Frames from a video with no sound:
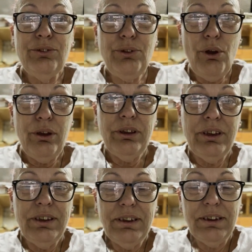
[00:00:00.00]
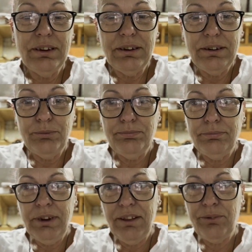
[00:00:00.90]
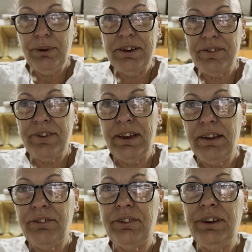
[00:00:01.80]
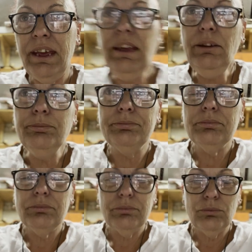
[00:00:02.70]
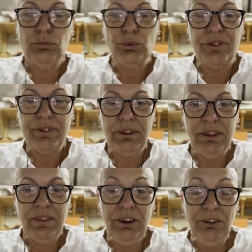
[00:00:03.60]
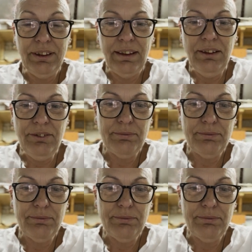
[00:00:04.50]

so, next Wednesday is the day. We'll see you then, I guess.